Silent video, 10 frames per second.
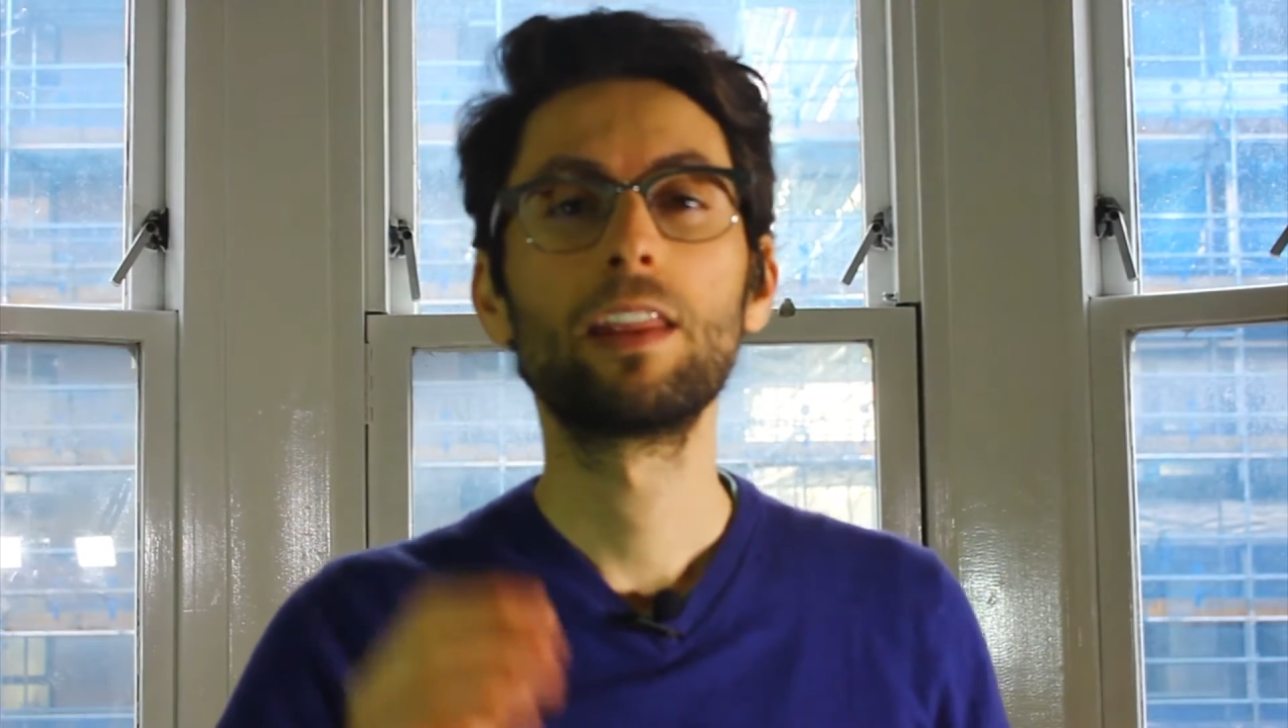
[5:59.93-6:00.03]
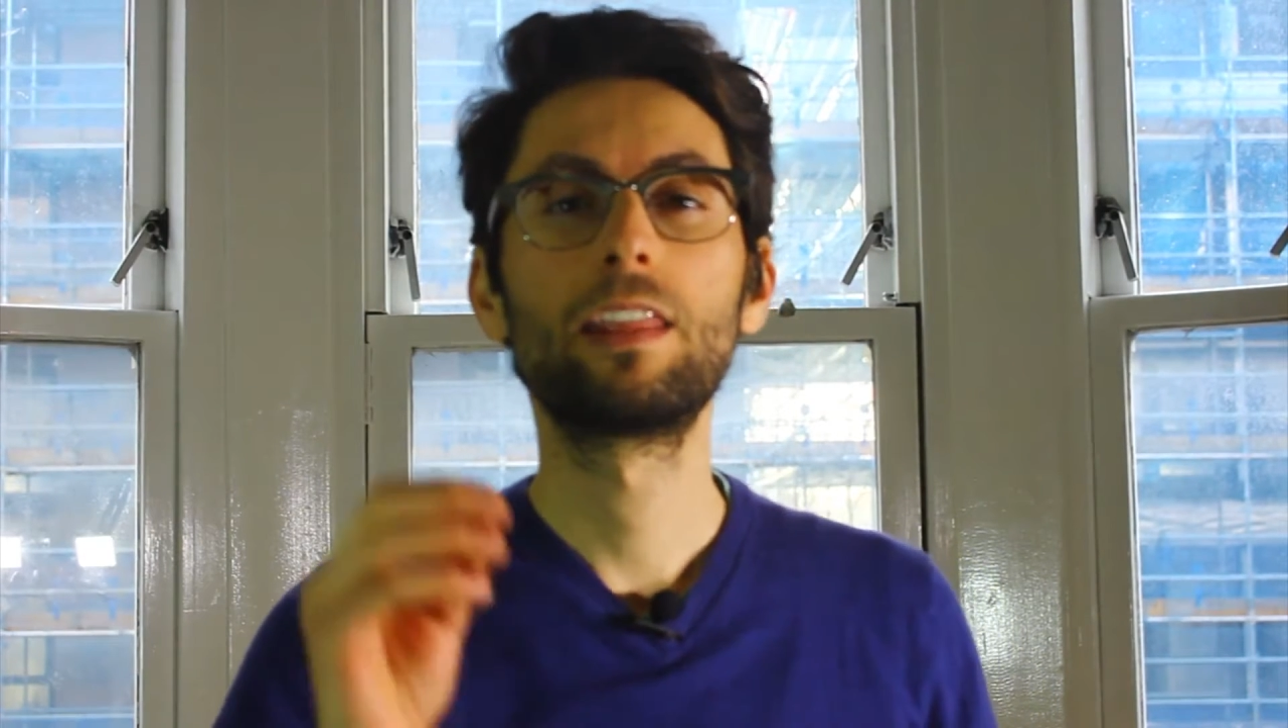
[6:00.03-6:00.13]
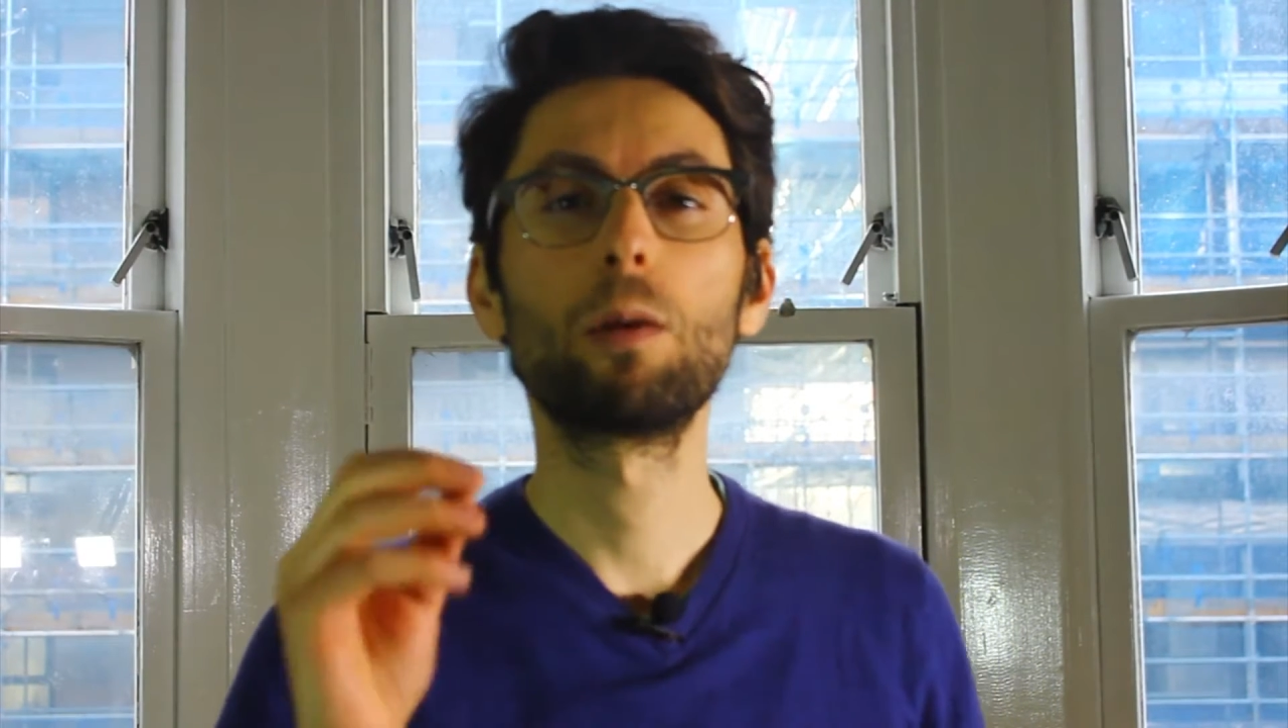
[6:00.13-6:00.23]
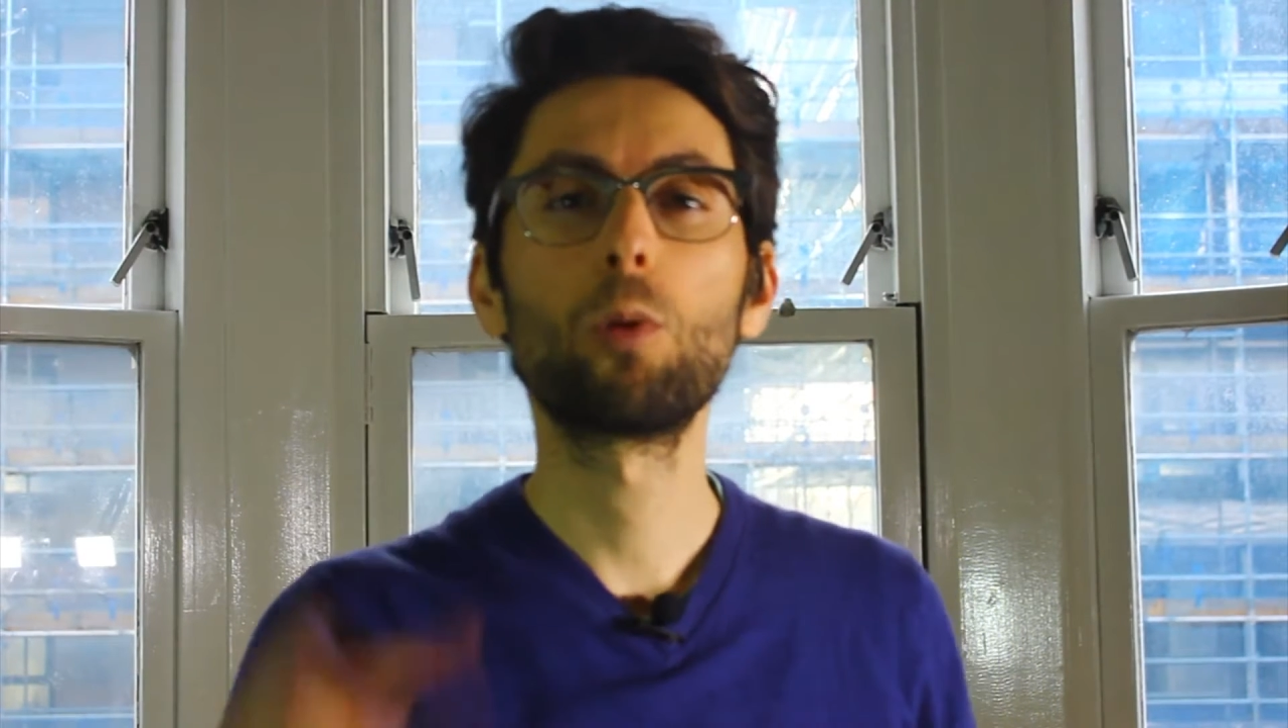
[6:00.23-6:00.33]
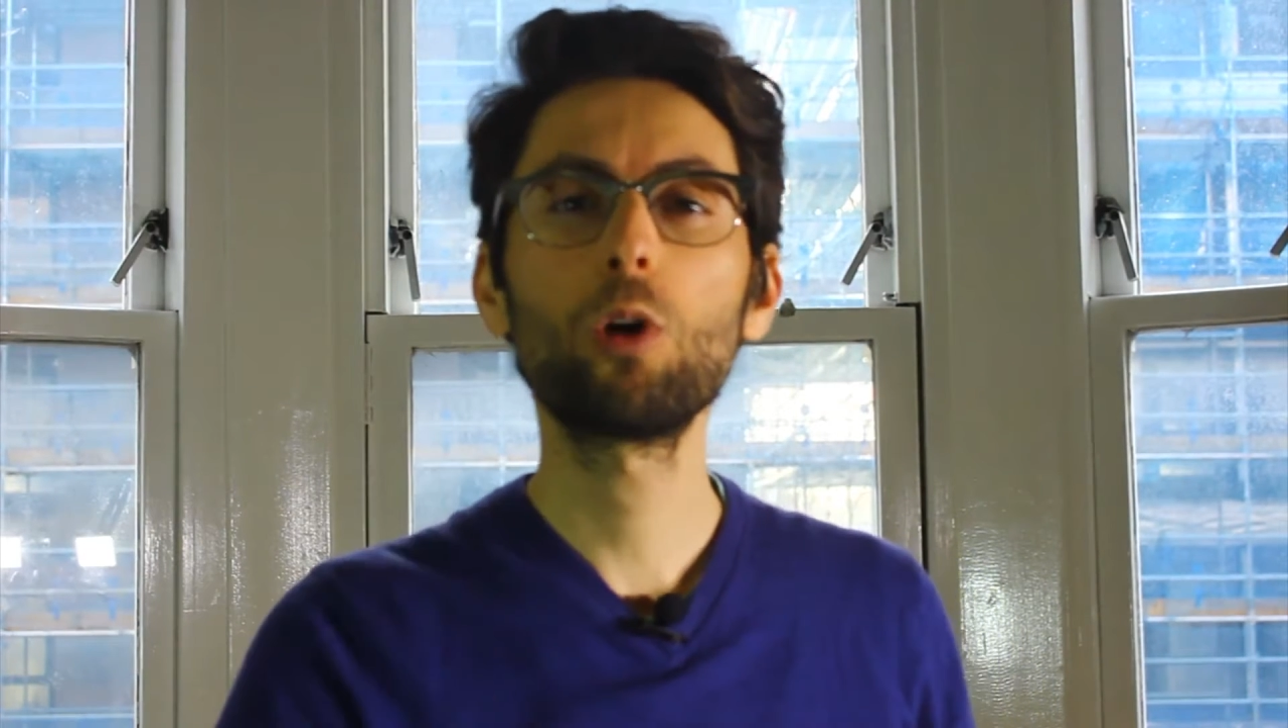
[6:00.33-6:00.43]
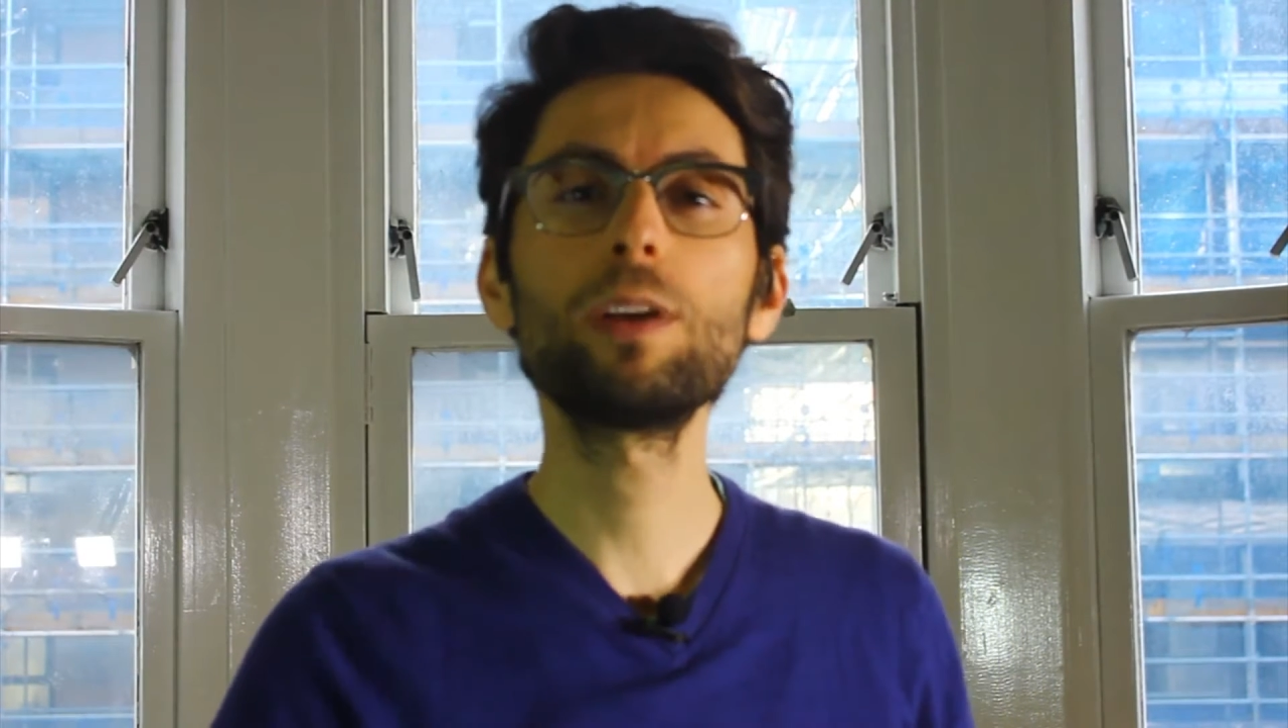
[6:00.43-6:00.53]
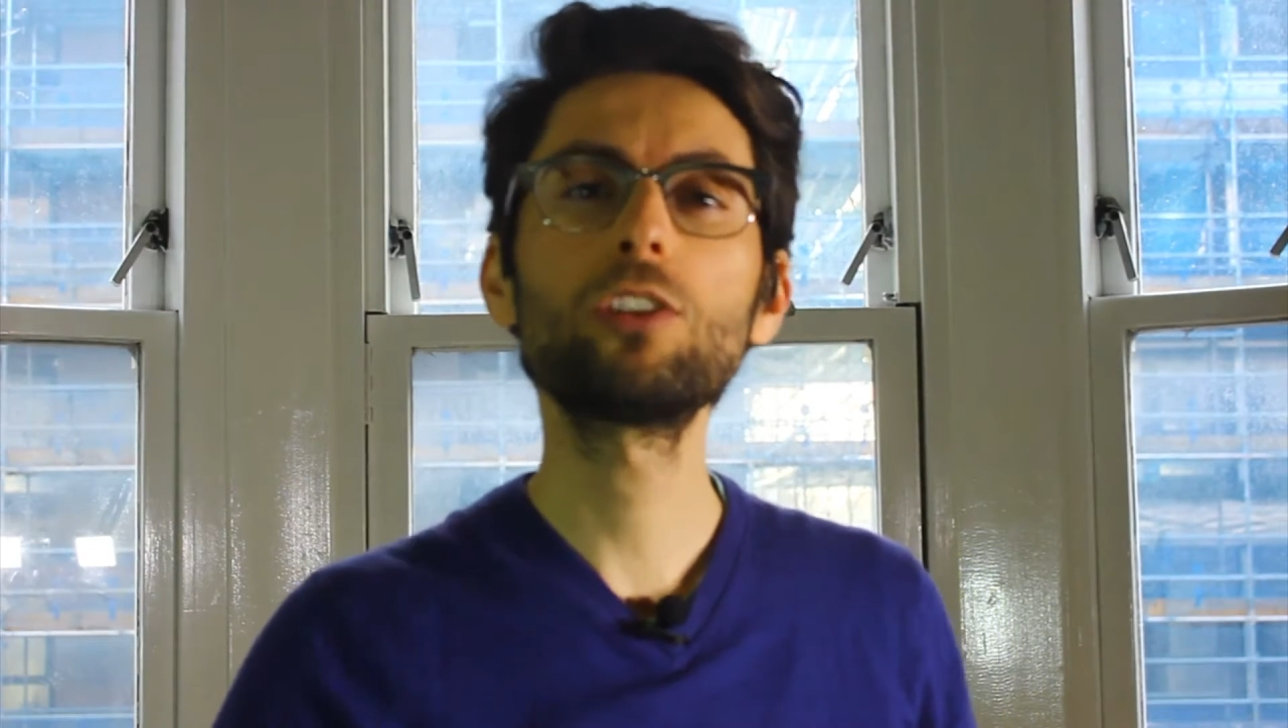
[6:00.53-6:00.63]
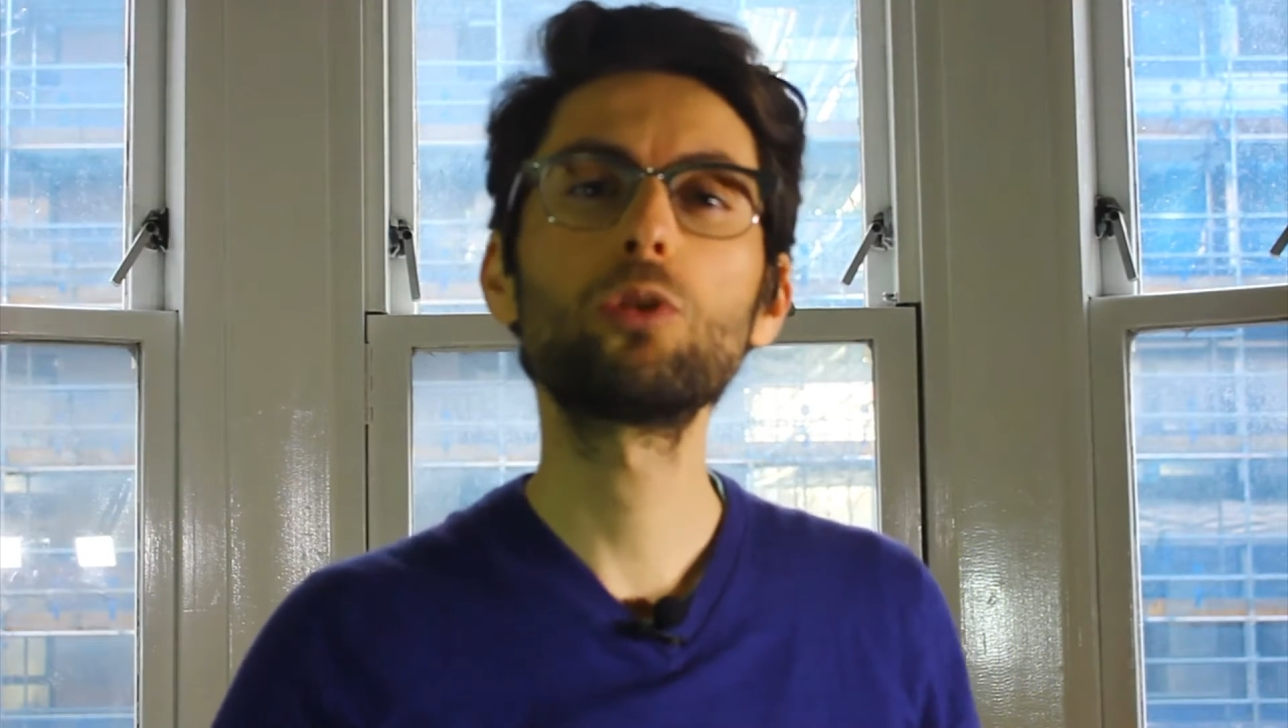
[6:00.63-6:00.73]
The moment